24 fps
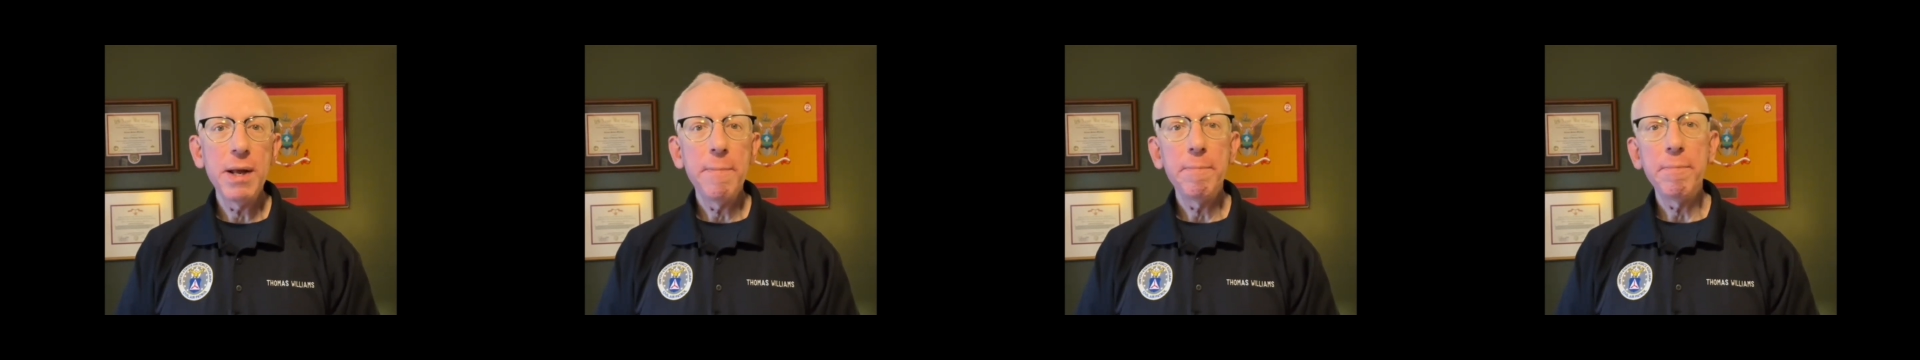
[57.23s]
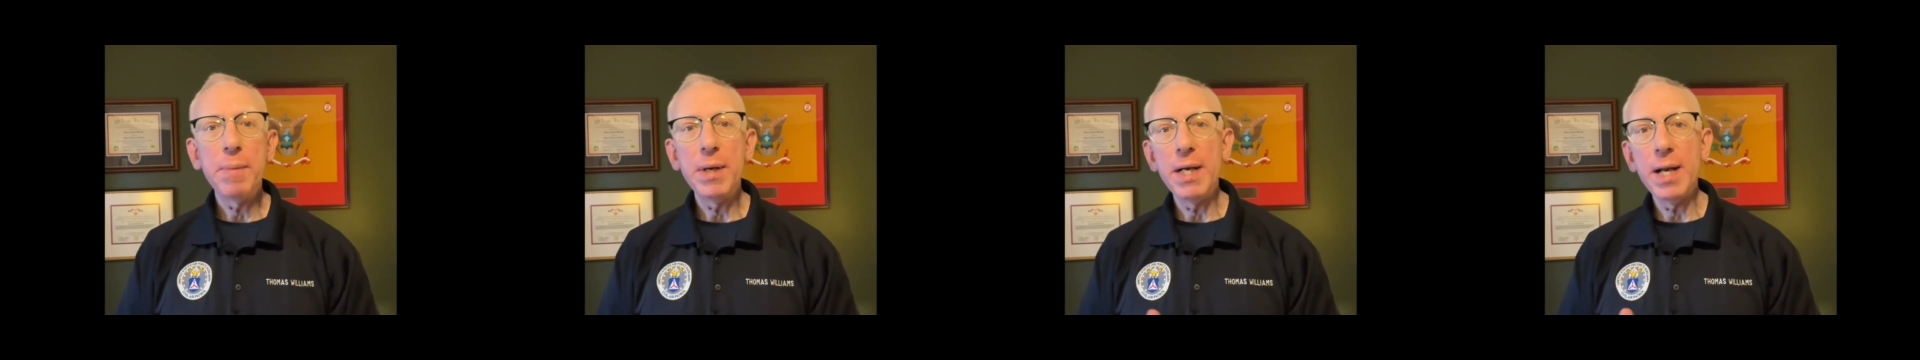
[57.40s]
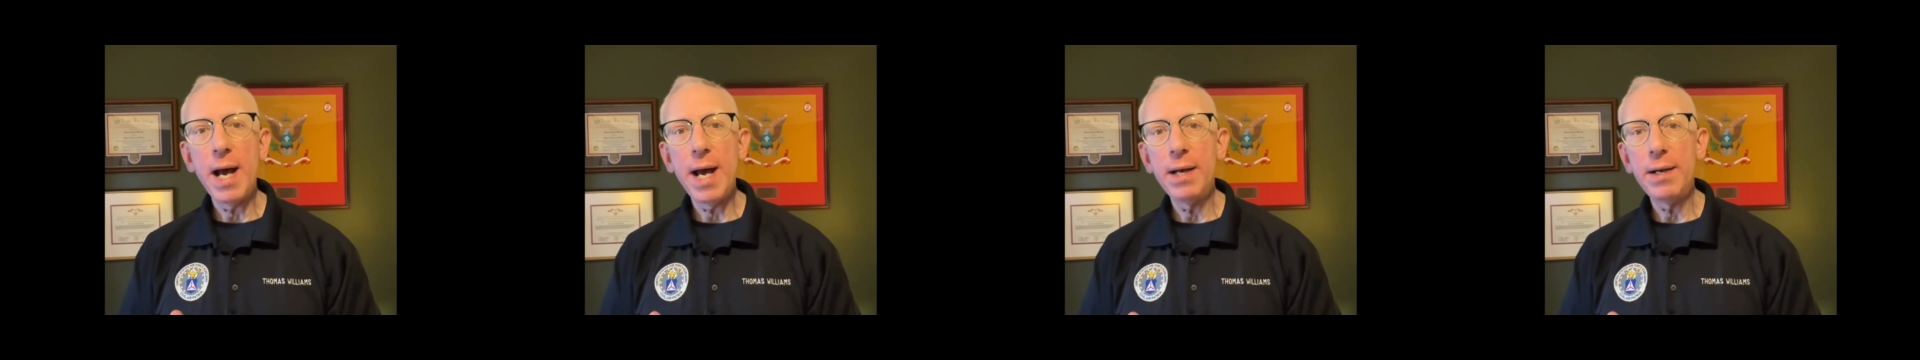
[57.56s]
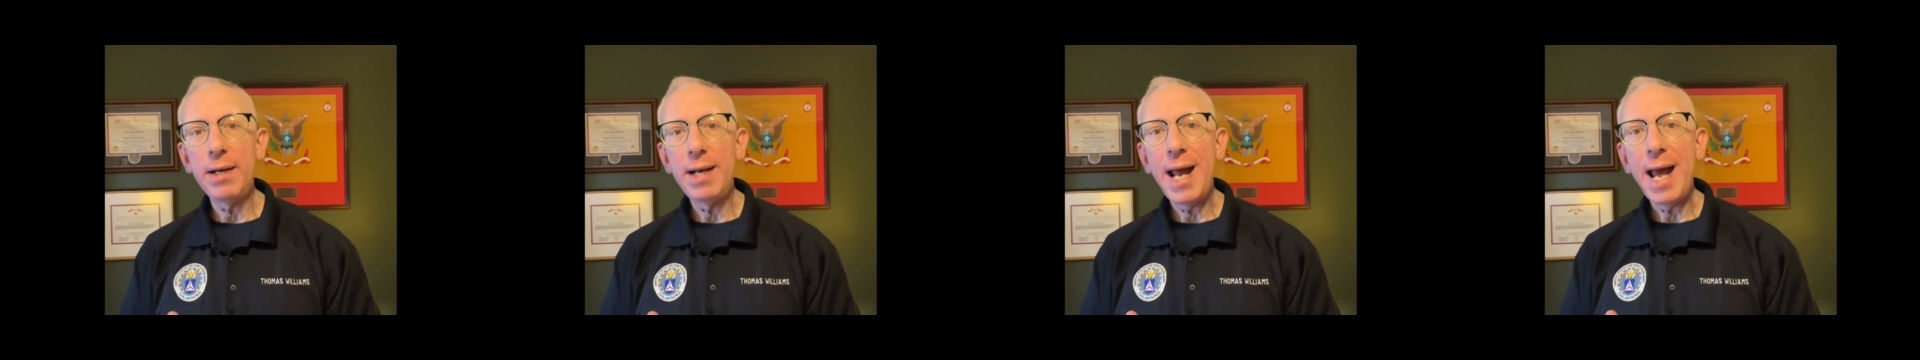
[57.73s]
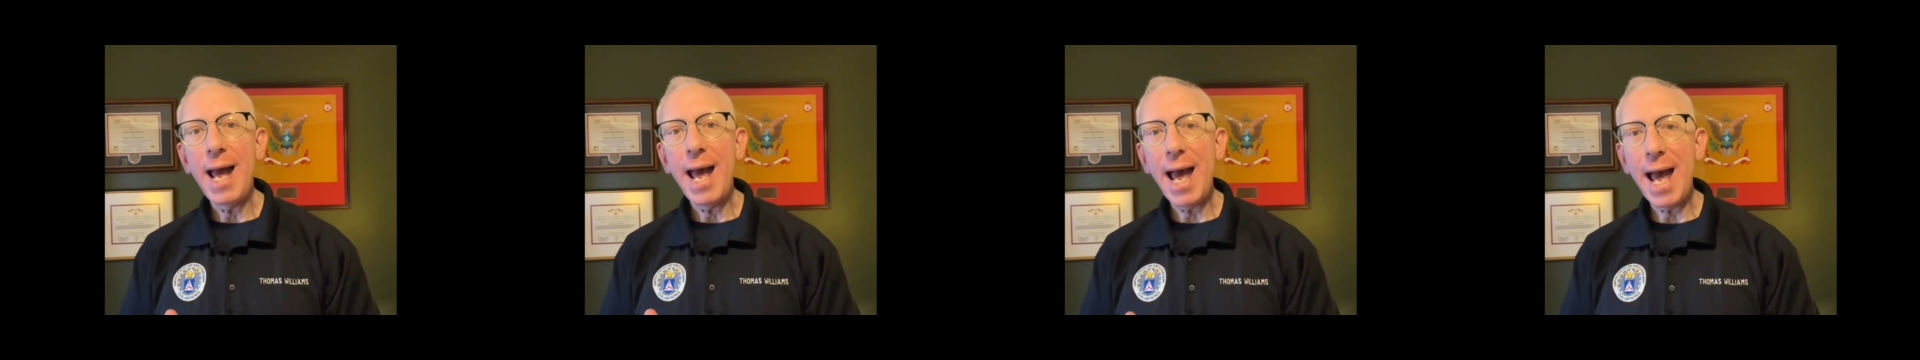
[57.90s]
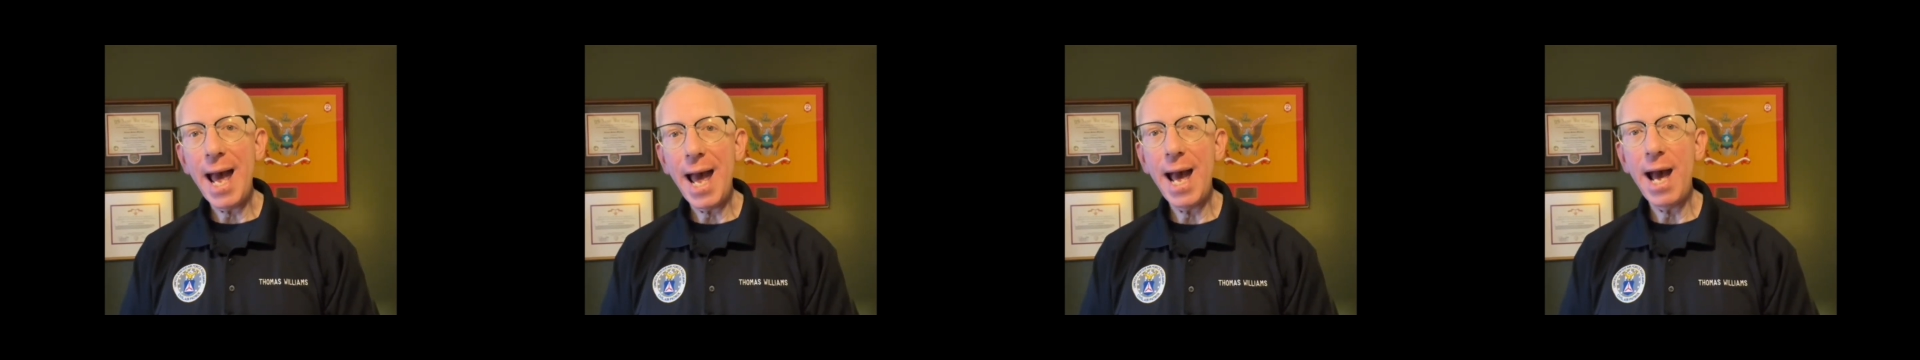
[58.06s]
but not
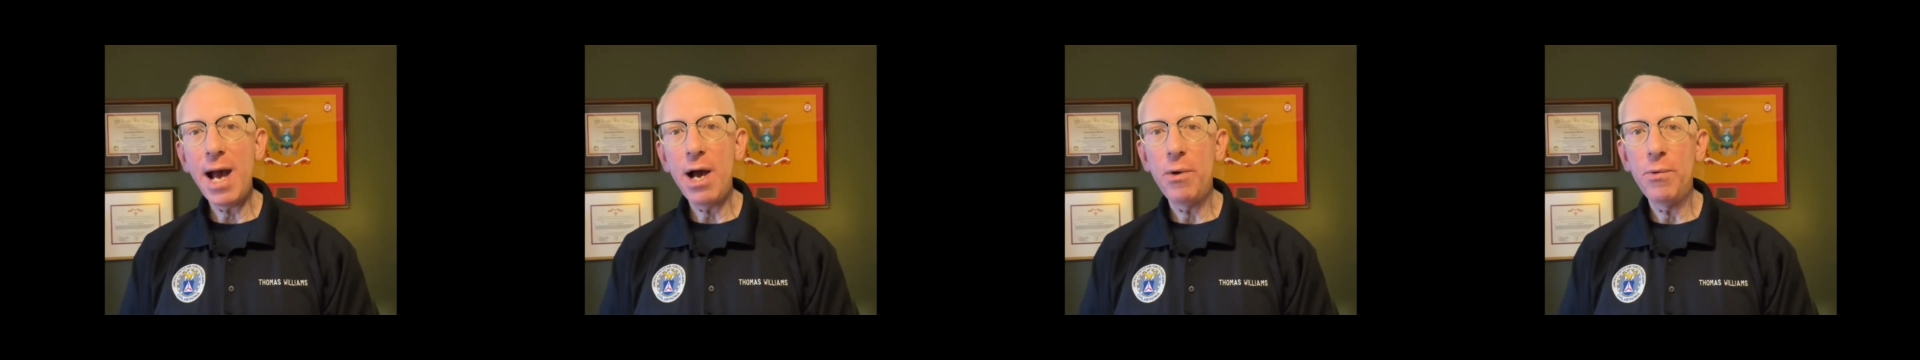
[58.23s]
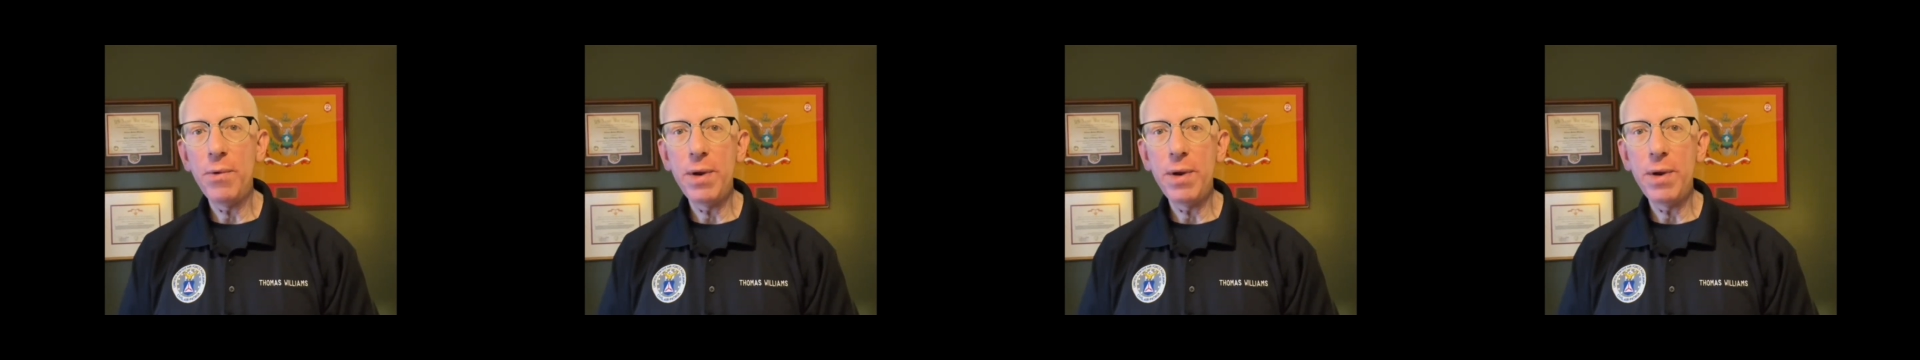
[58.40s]
how